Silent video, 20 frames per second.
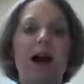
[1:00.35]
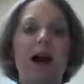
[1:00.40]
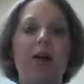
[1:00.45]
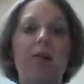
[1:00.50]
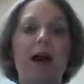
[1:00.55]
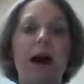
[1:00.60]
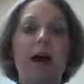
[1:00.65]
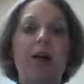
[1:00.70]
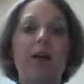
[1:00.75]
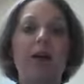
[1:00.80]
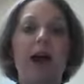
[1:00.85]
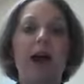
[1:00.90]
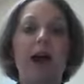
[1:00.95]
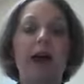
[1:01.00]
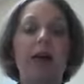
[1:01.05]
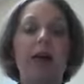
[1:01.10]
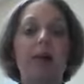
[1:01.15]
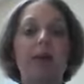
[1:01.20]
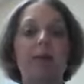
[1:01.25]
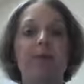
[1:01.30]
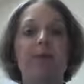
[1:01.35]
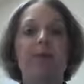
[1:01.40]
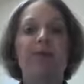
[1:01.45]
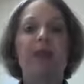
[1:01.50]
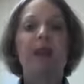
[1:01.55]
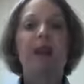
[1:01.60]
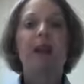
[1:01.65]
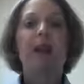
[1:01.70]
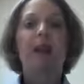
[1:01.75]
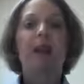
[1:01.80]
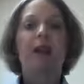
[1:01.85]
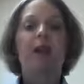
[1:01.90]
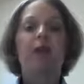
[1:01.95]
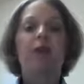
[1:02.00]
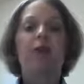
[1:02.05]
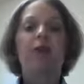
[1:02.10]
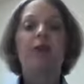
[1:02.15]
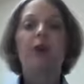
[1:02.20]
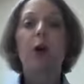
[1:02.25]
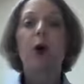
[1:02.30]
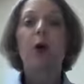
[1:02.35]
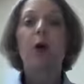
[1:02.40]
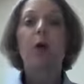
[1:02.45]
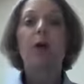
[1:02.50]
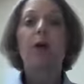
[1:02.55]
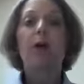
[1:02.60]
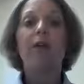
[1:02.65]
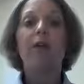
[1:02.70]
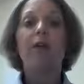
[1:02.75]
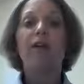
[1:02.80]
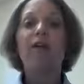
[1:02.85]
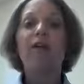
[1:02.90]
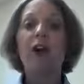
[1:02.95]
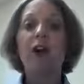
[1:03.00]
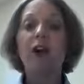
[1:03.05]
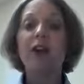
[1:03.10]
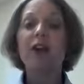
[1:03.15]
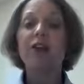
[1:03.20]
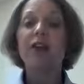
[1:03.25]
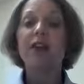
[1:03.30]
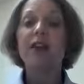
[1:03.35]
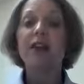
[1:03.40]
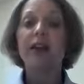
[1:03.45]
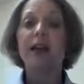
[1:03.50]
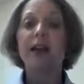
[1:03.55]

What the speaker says: about that. So the first